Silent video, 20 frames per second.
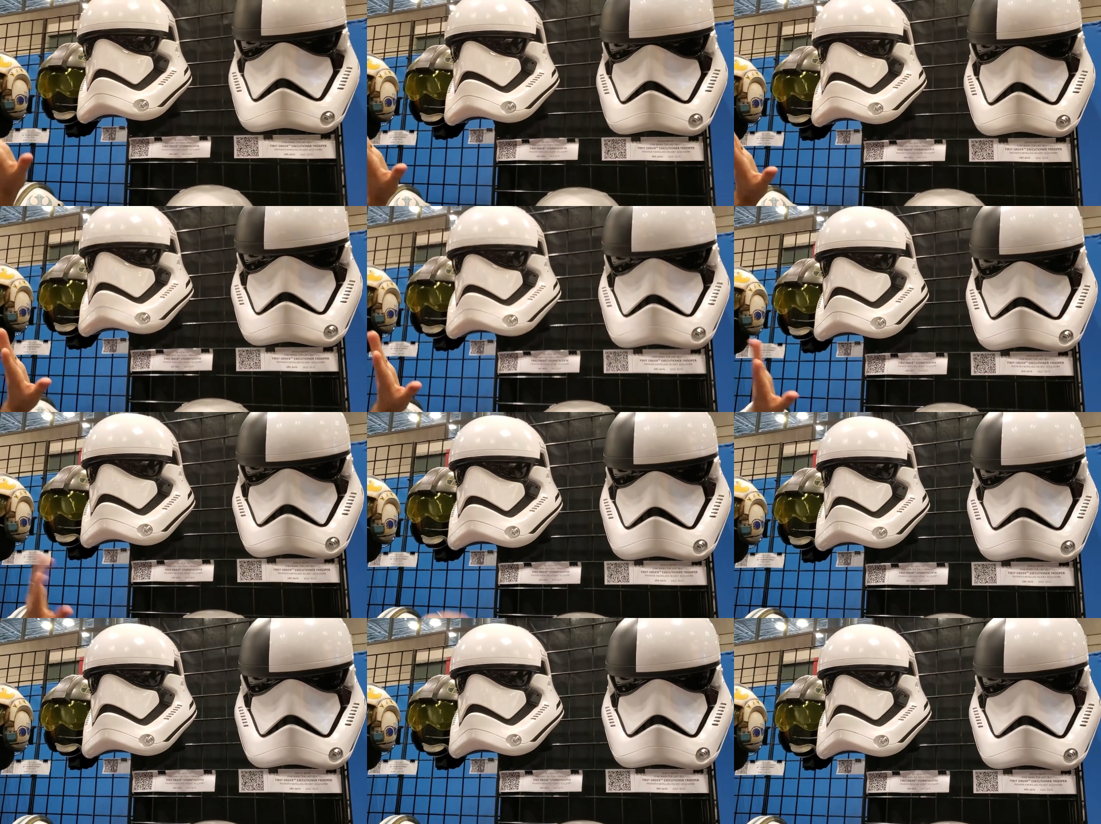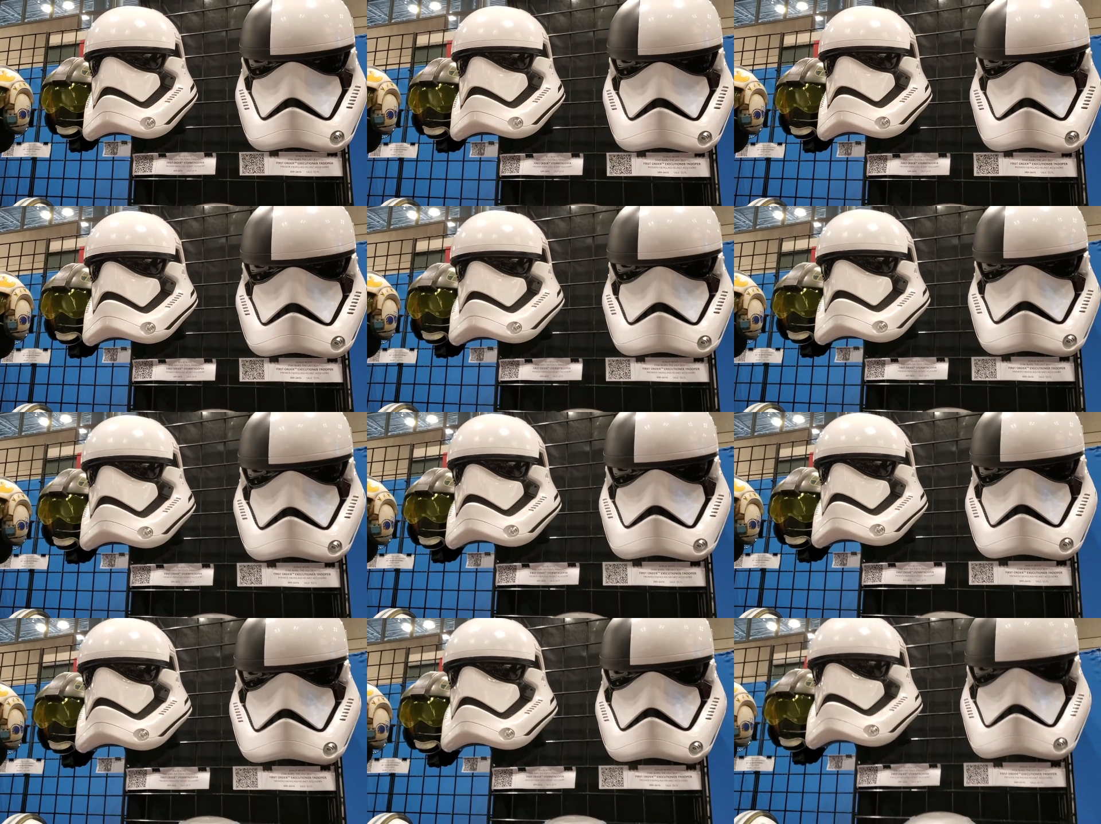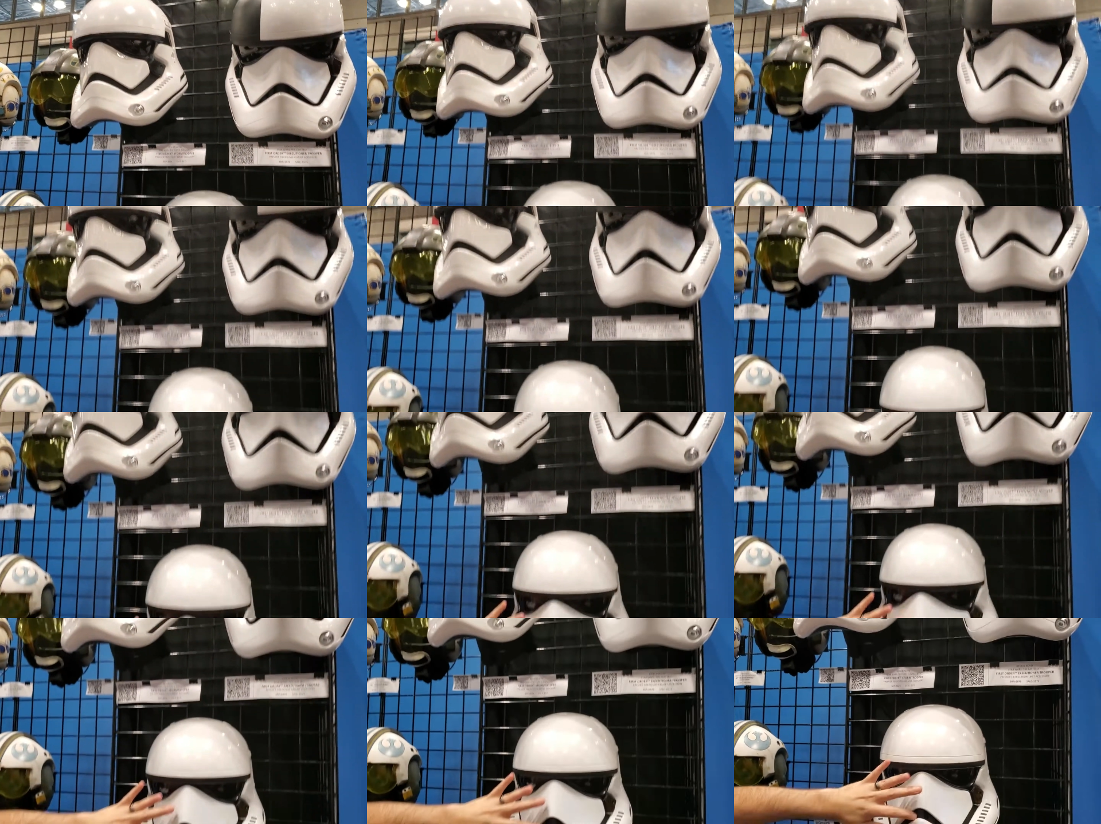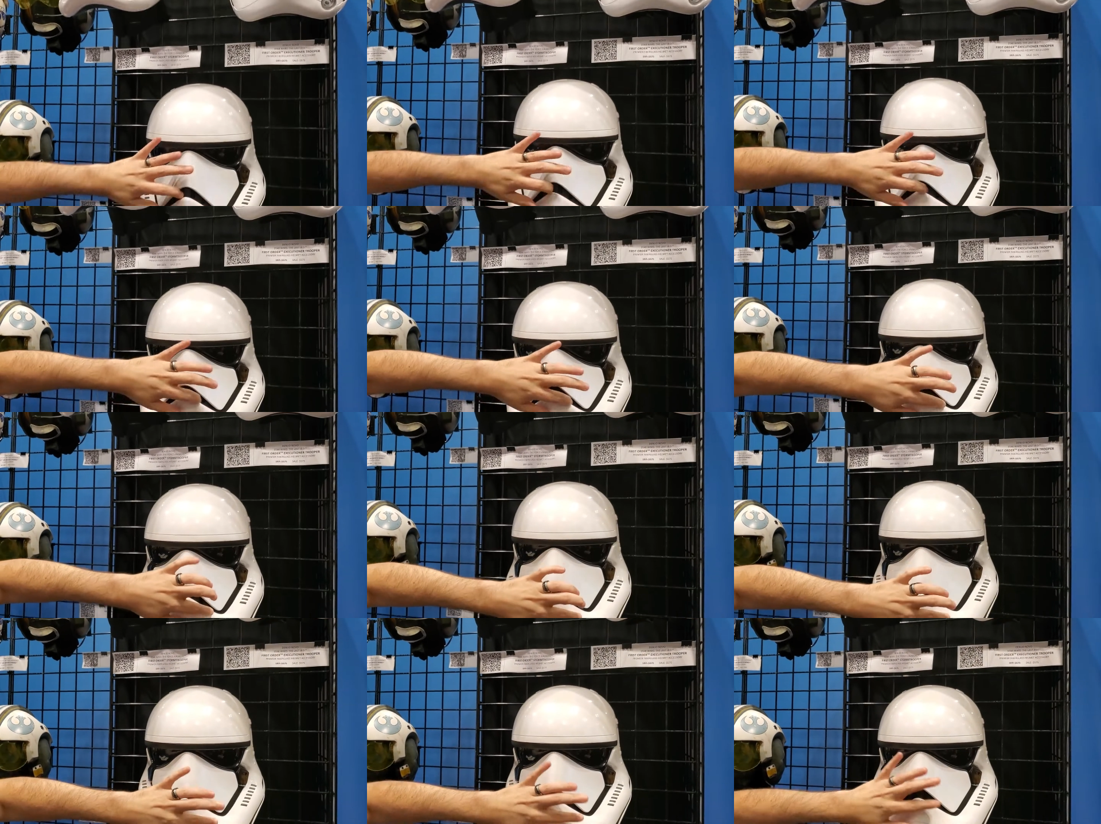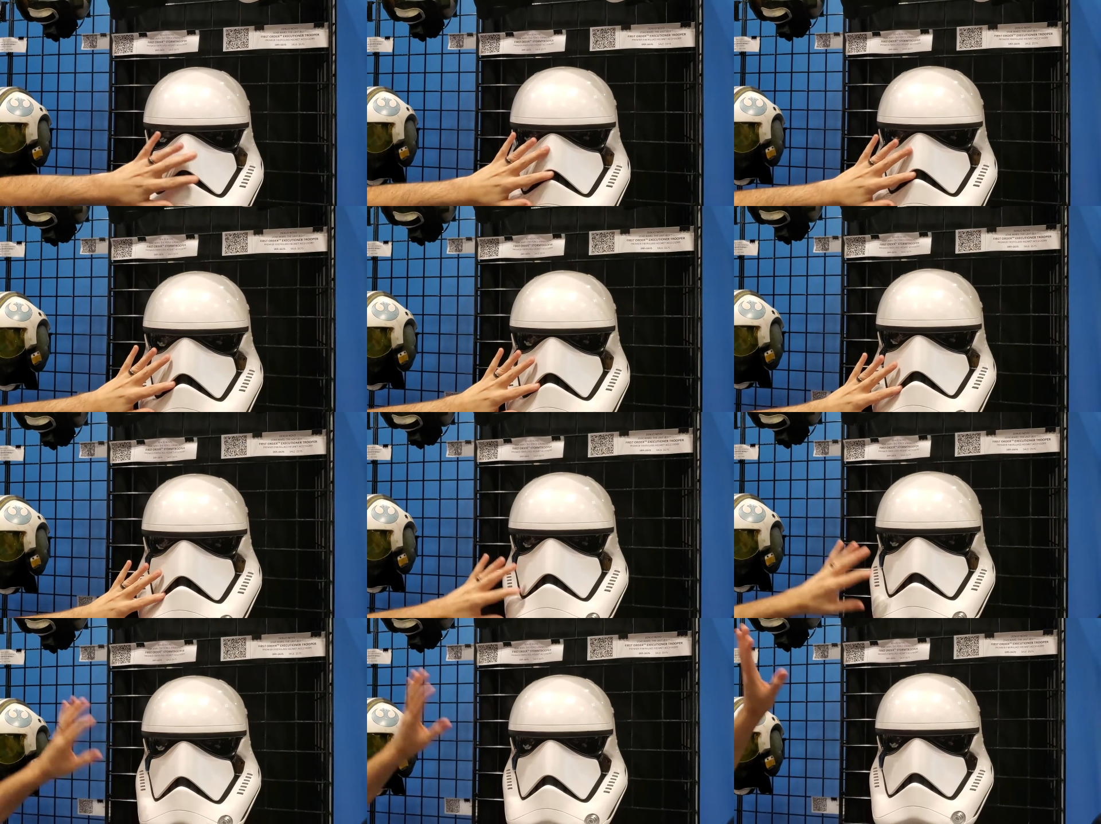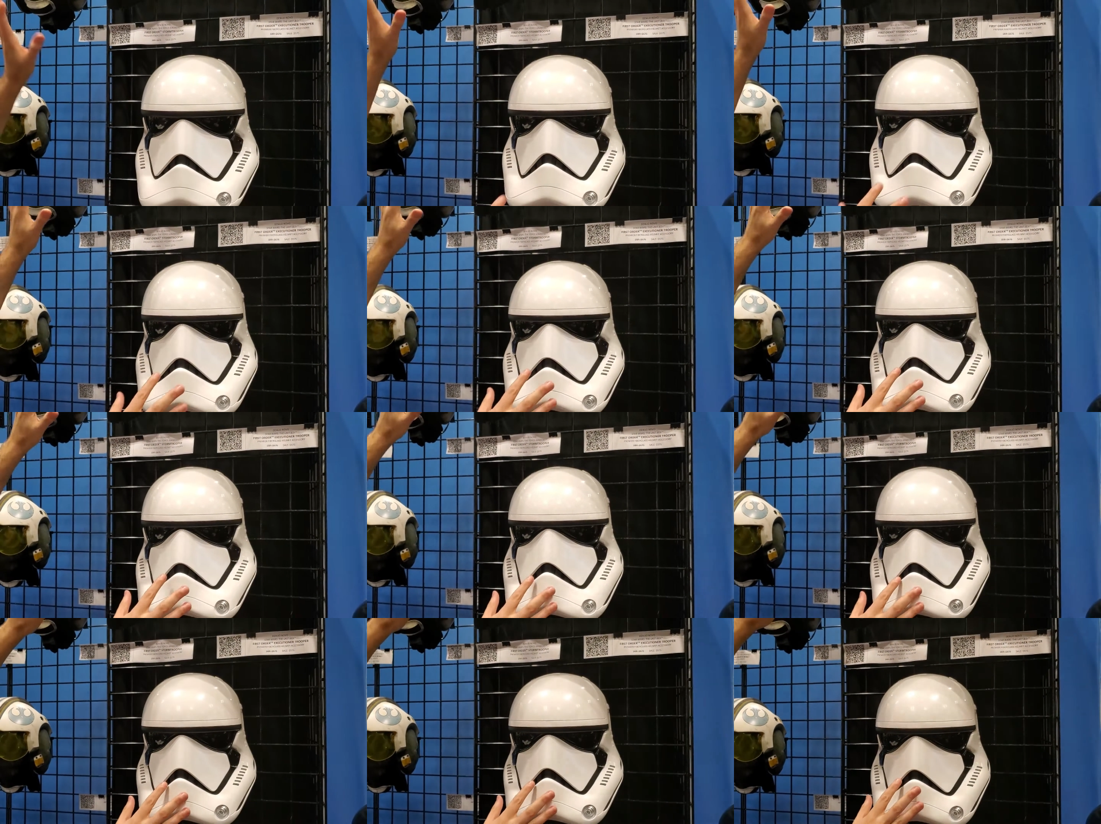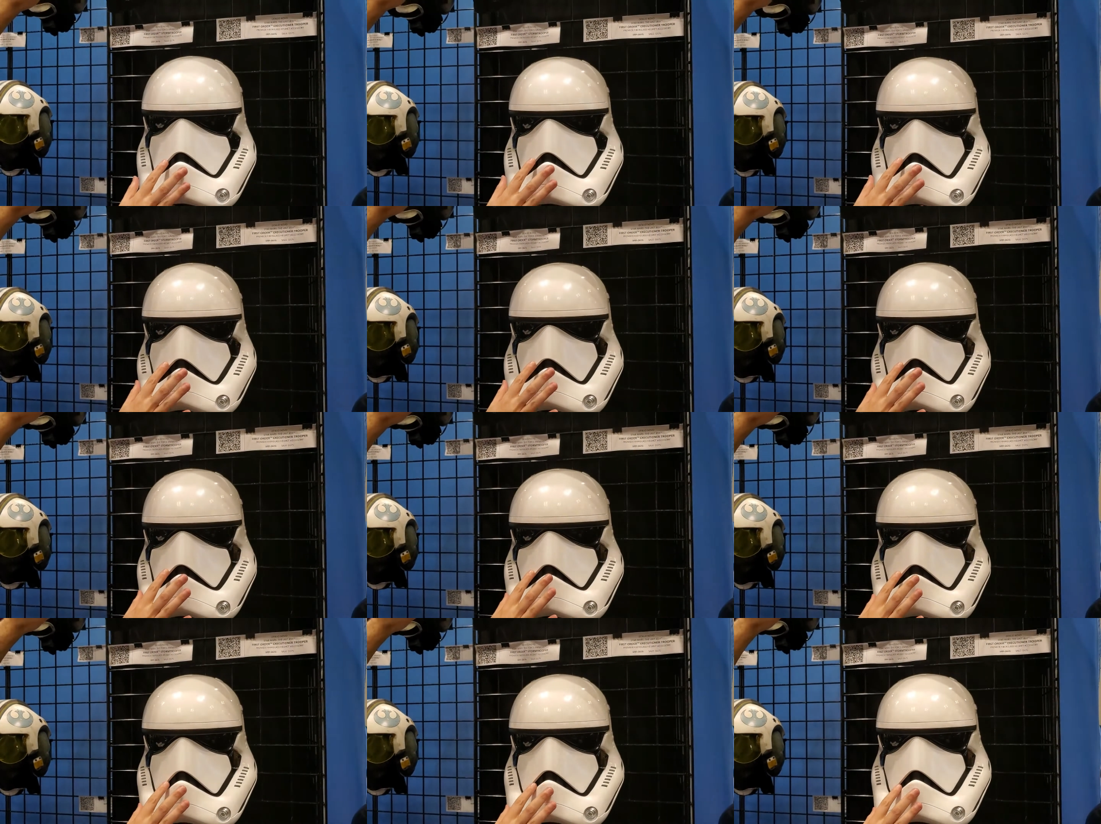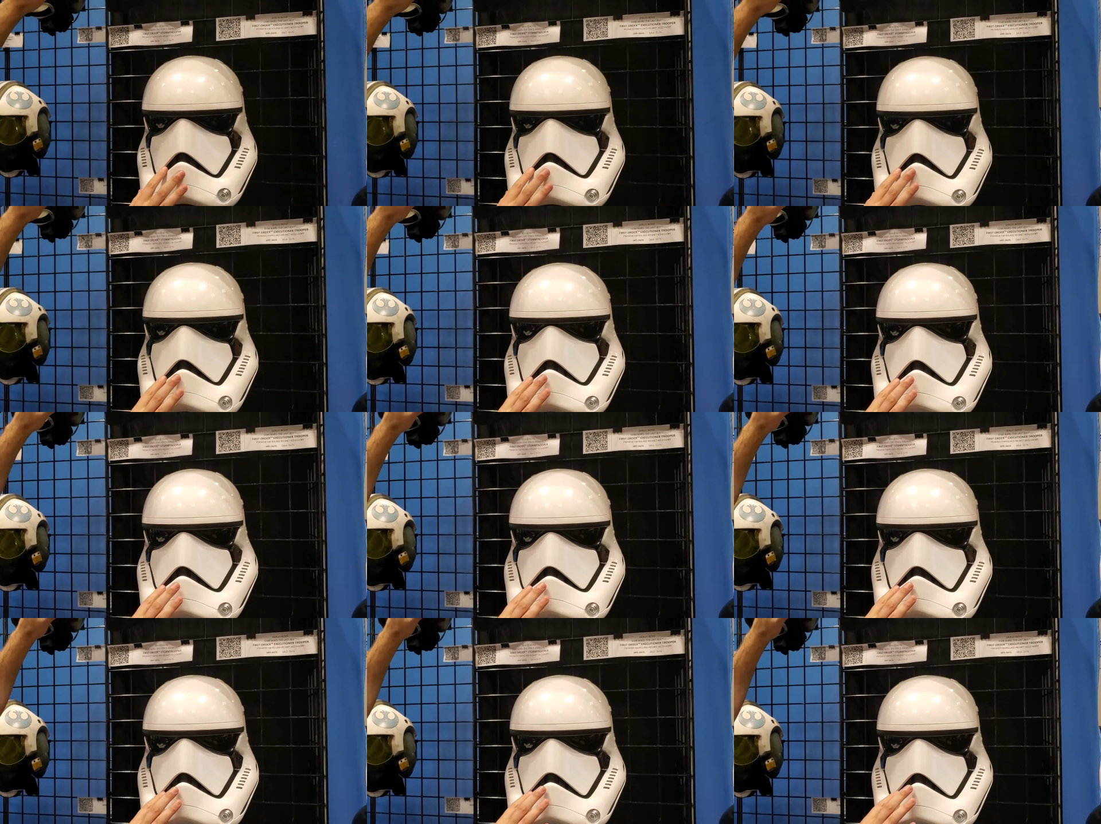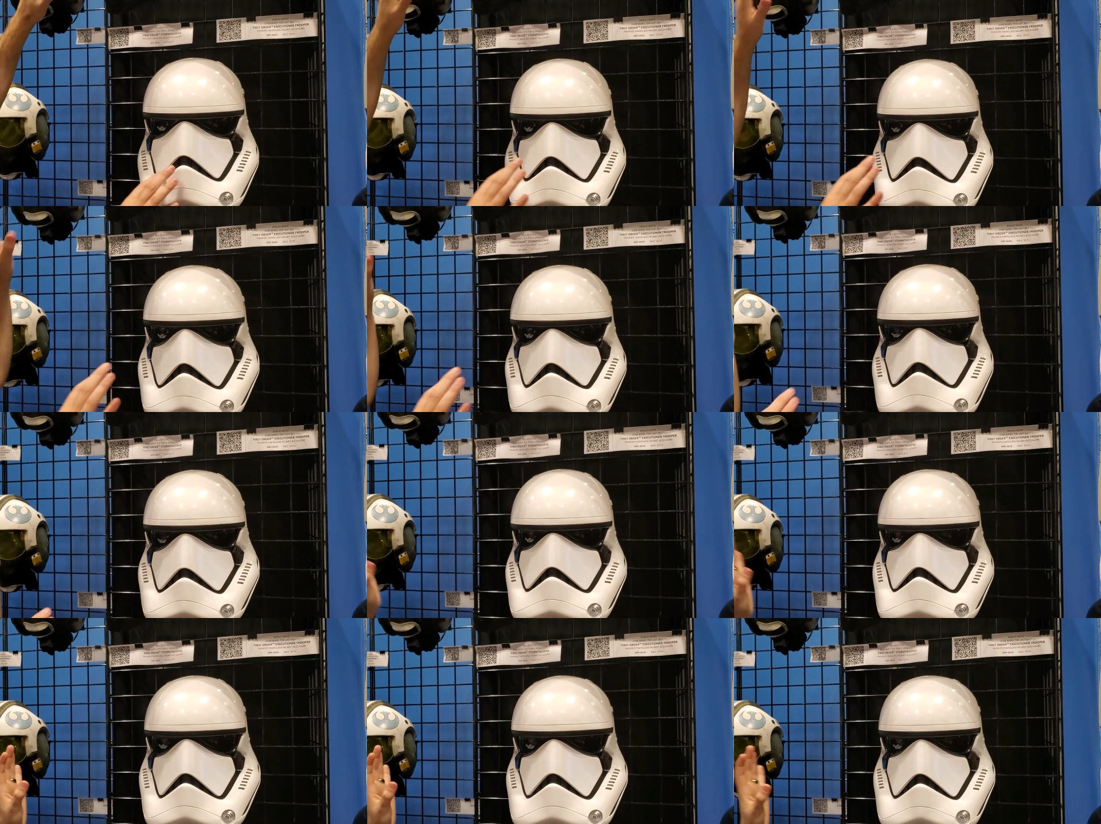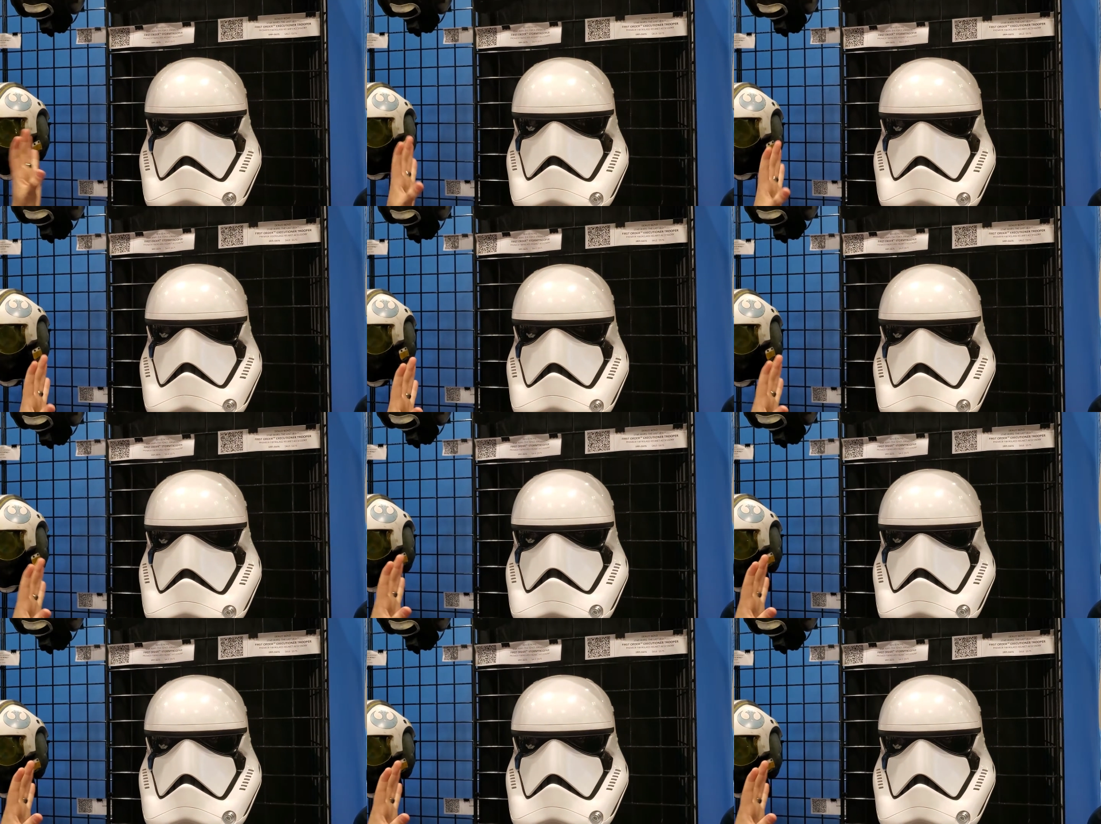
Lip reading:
(no speaker visible)